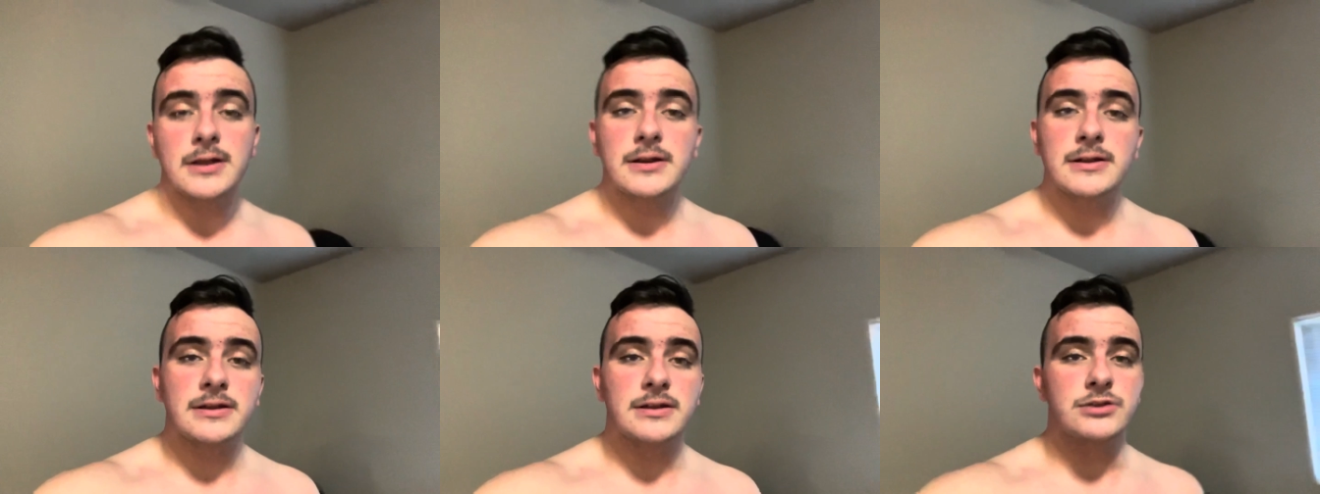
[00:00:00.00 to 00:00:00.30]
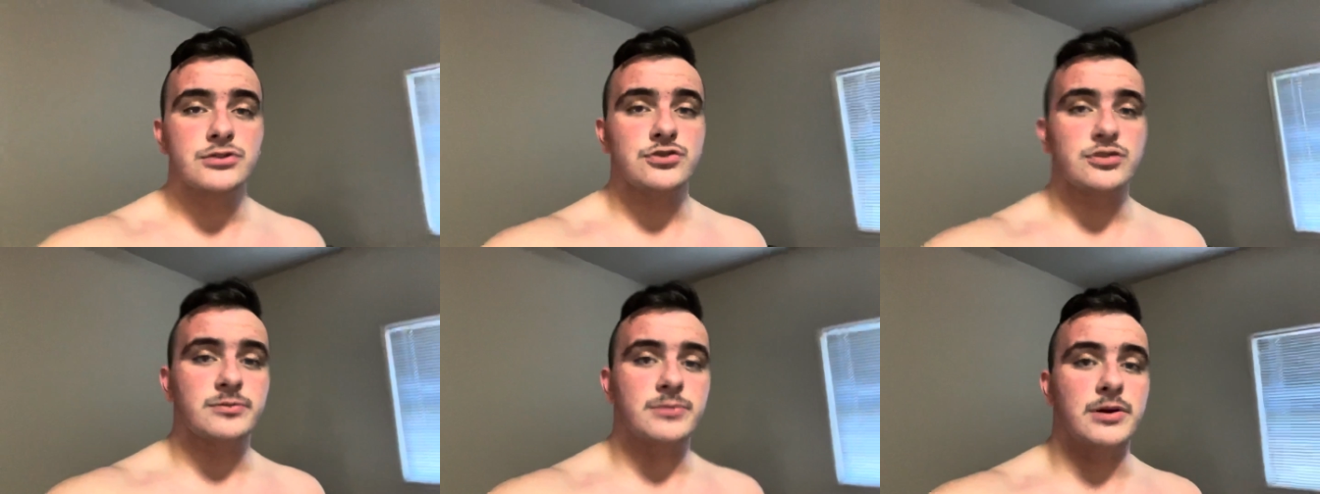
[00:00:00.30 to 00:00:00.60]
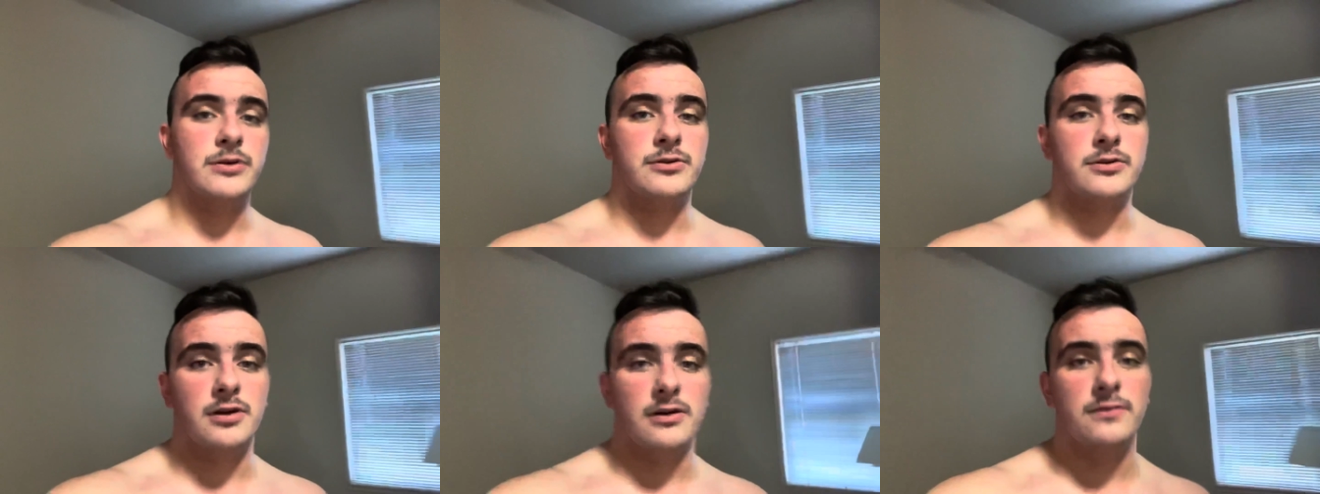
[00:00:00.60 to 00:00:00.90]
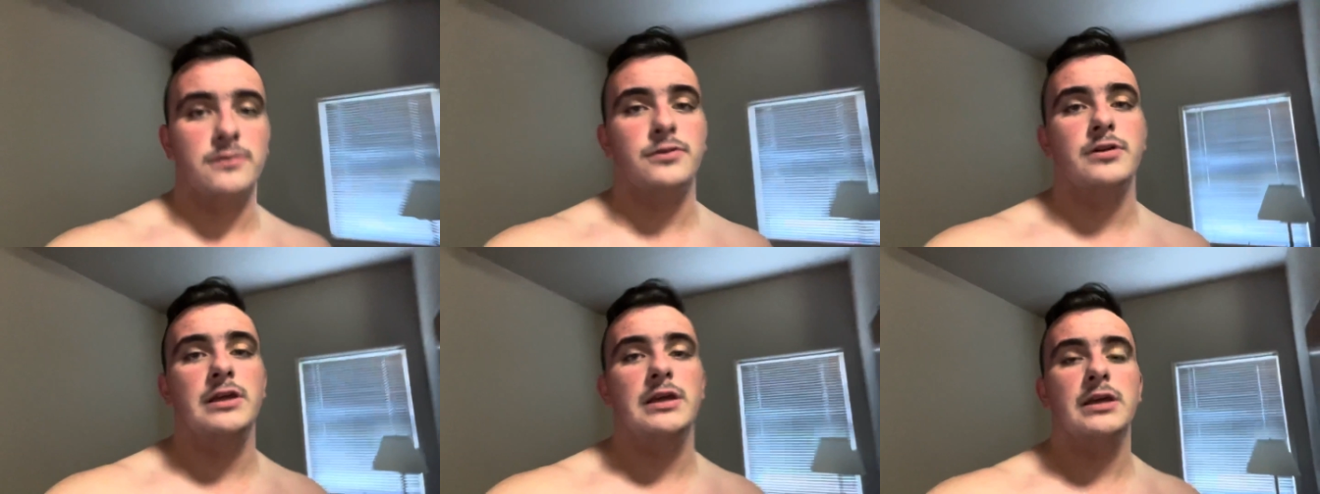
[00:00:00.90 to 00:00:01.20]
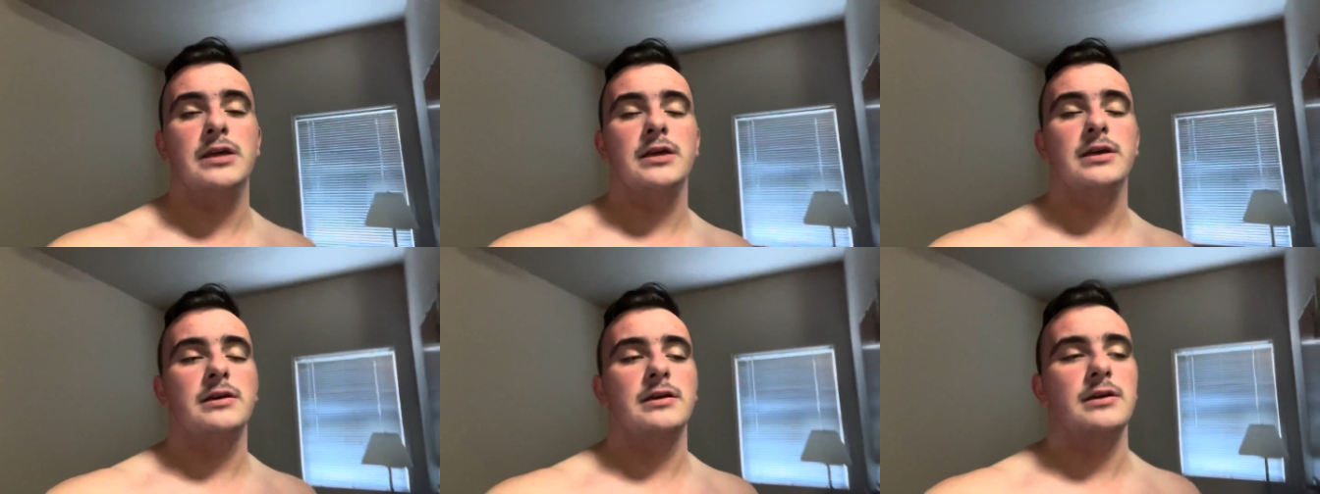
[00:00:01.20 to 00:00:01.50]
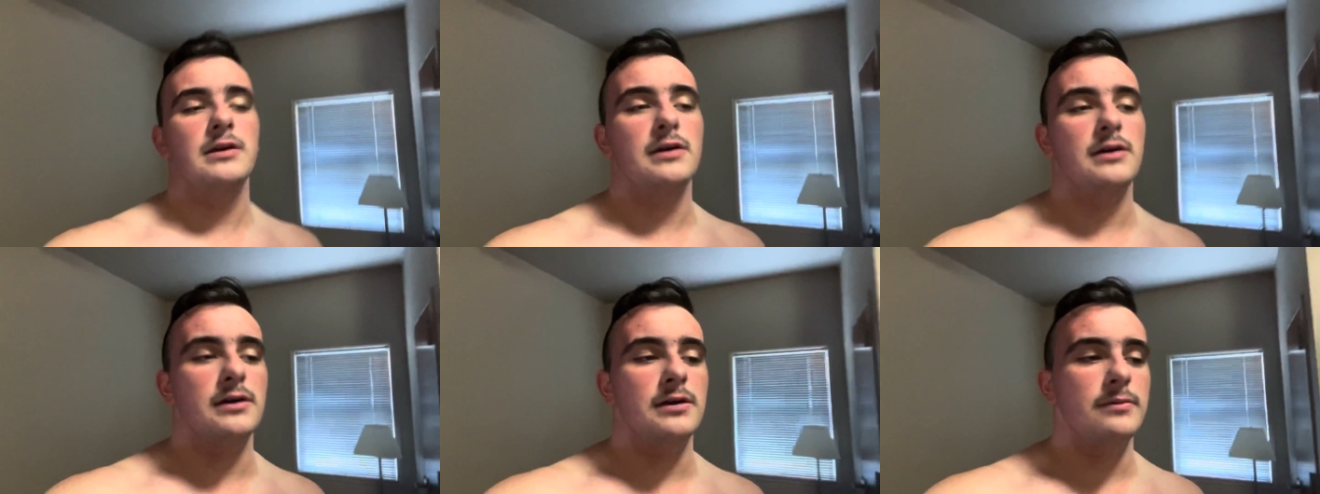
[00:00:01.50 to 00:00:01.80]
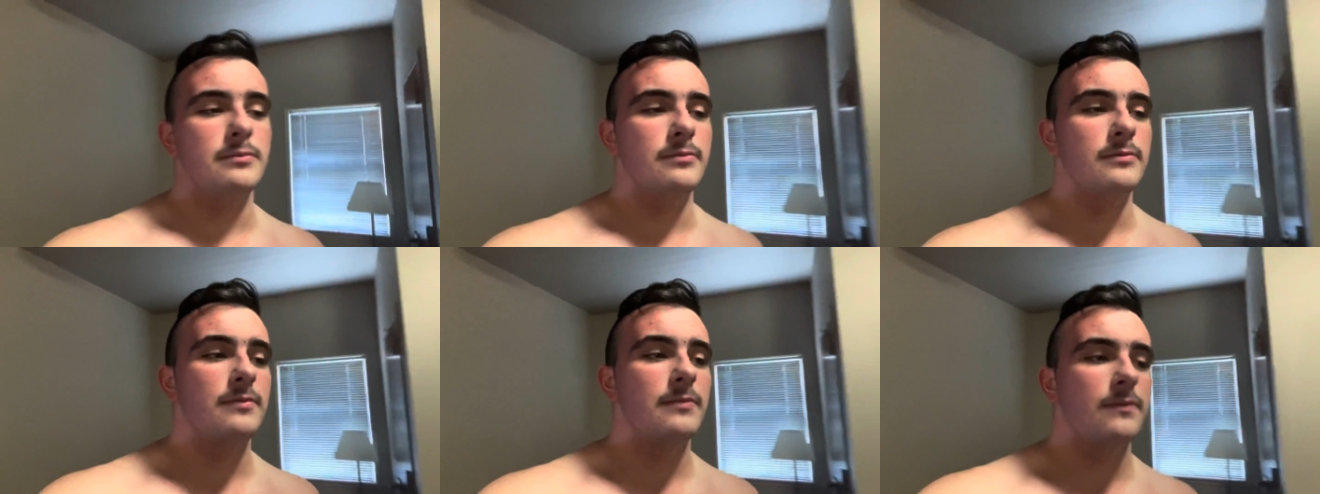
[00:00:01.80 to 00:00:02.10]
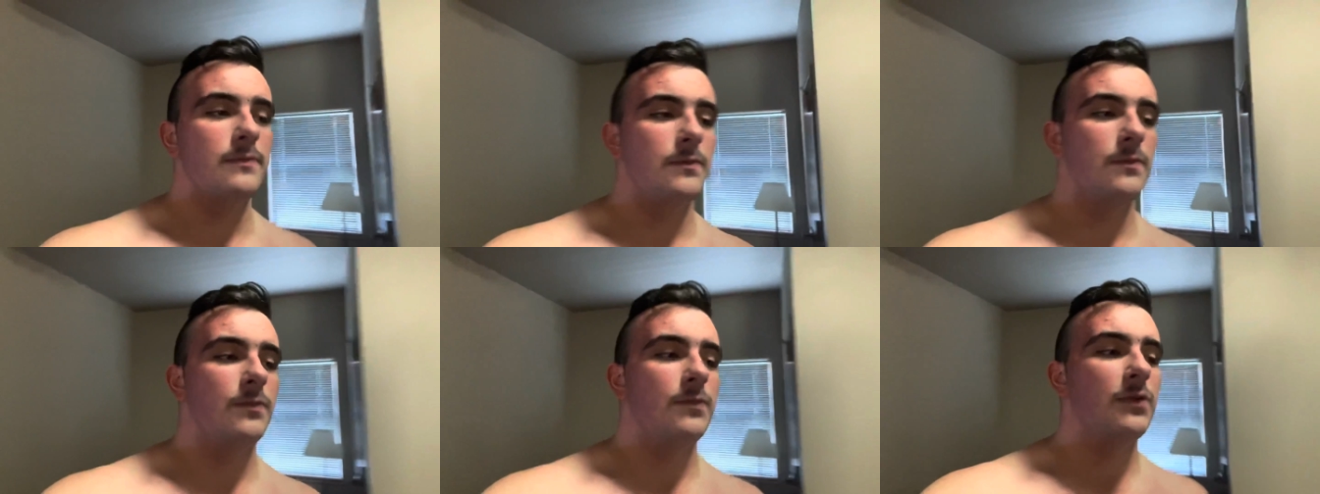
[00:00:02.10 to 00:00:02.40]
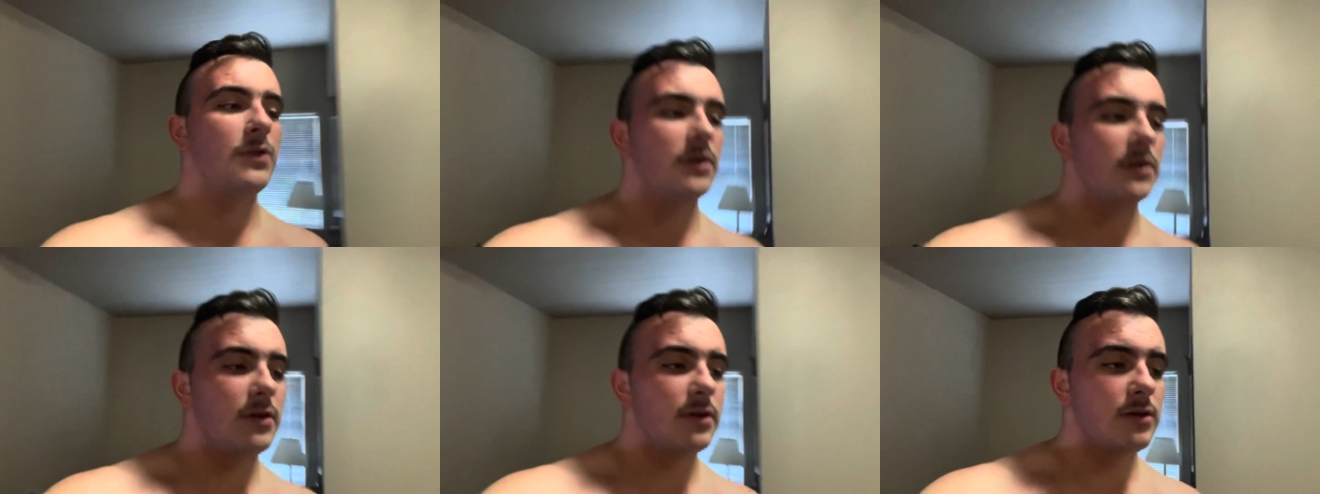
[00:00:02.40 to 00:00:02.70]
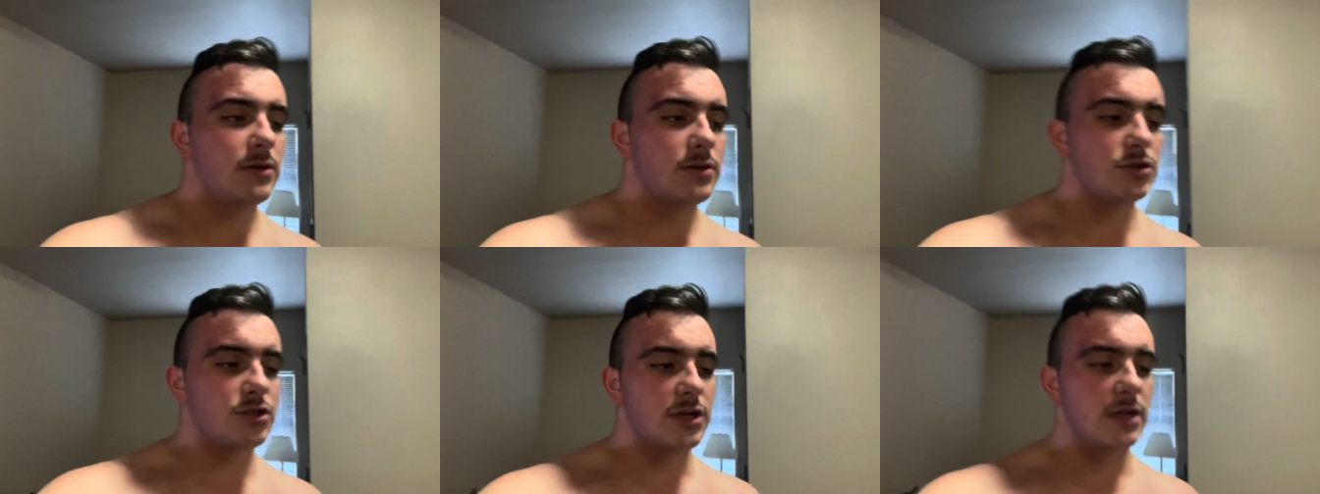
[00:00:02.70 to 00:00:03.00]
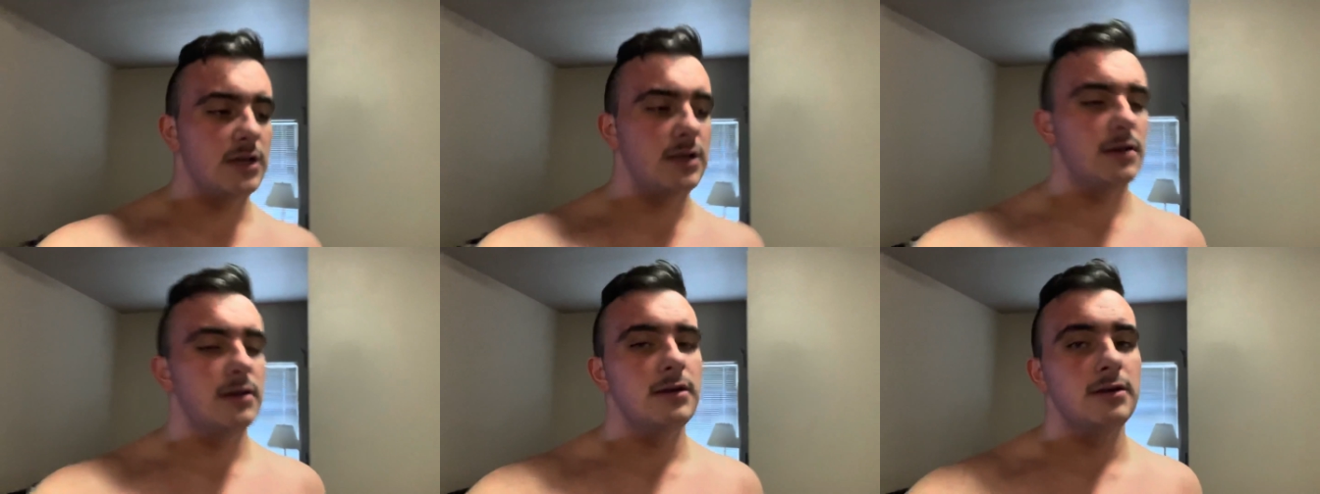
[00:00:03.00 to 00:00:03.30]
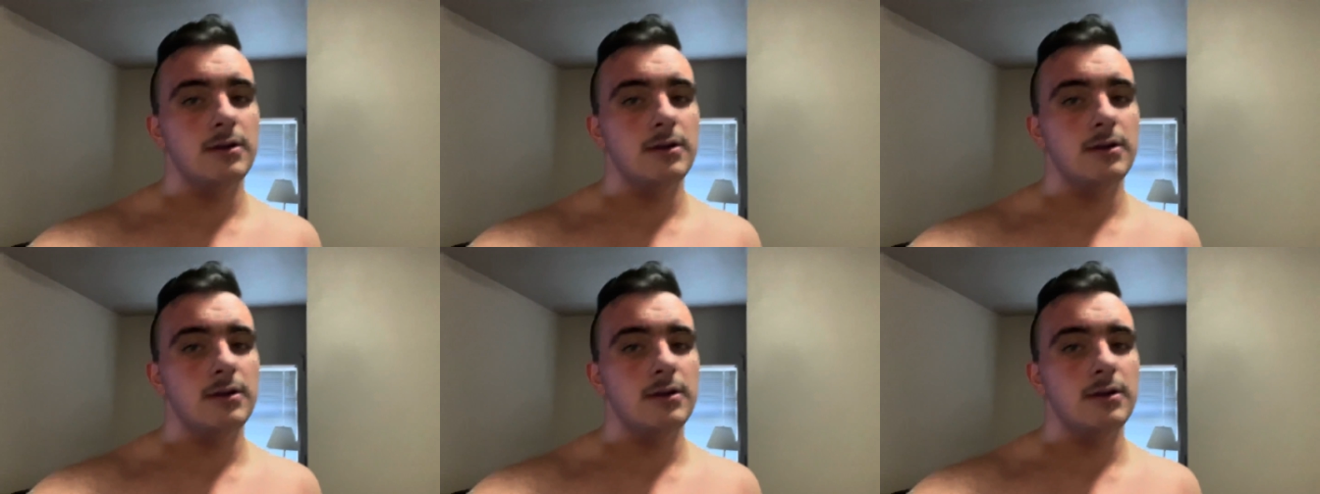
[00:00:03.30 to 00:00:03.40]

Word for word: and drink my recovery um, shake.